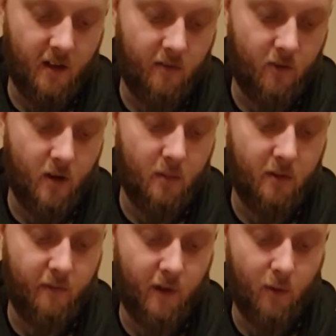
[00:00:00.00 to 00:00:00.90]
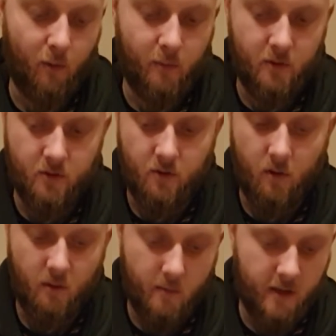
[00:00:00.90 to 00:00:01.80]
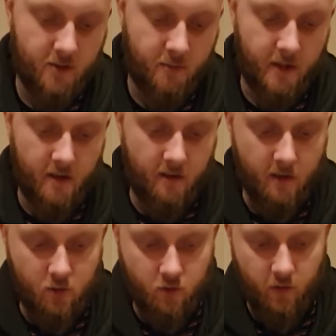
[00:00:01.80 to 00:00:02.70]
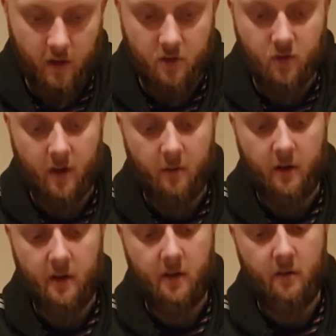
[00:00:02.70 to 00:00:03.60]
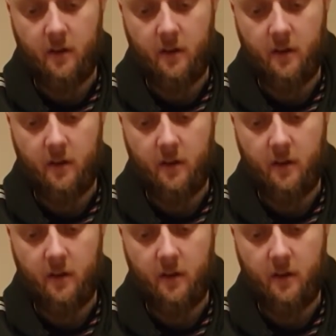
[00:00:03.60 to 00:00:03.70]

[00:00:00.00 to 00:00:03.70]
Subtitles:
you're able to follow up and just normal battery man and you just trigger straight away. You don't need to.